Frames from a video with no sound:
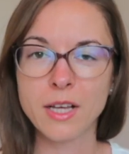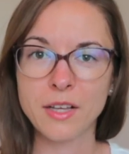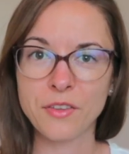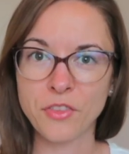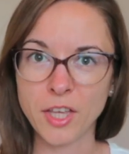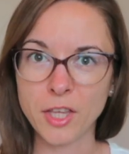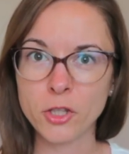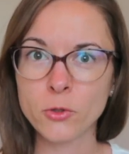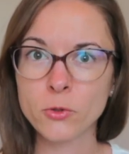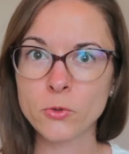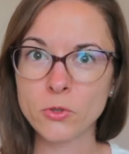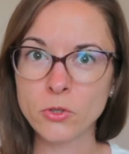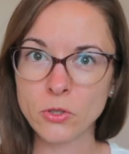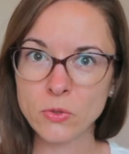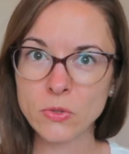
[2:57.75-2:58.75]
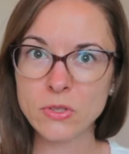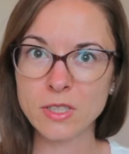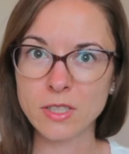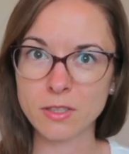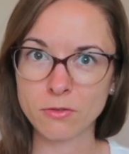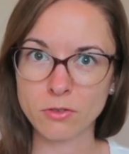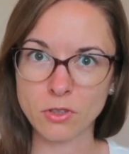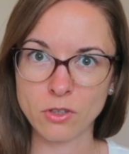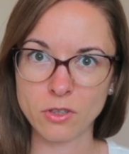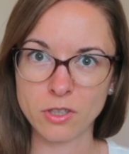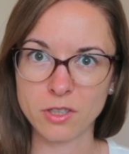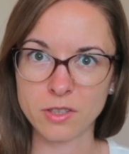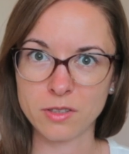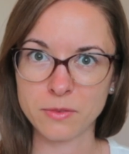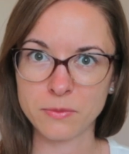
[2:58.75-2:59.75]
then you could use these
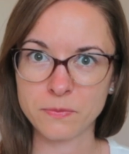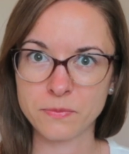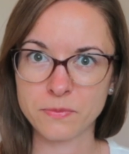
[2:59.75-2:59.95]
floral